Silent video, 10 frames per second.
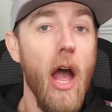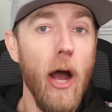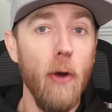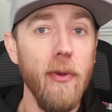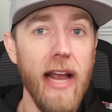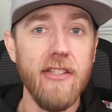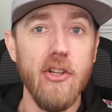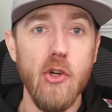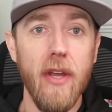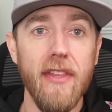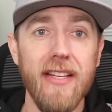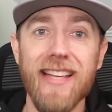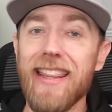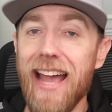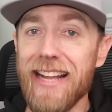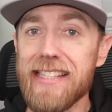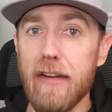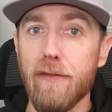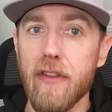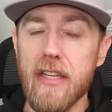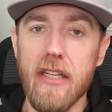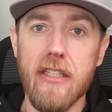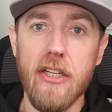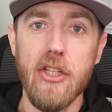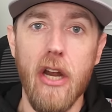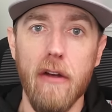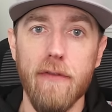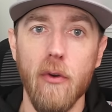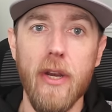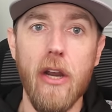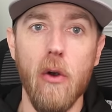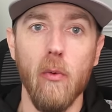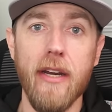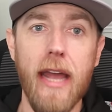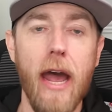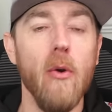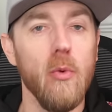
I hope you guys enjoyed this. That's it for this edition of the Rico Rundown.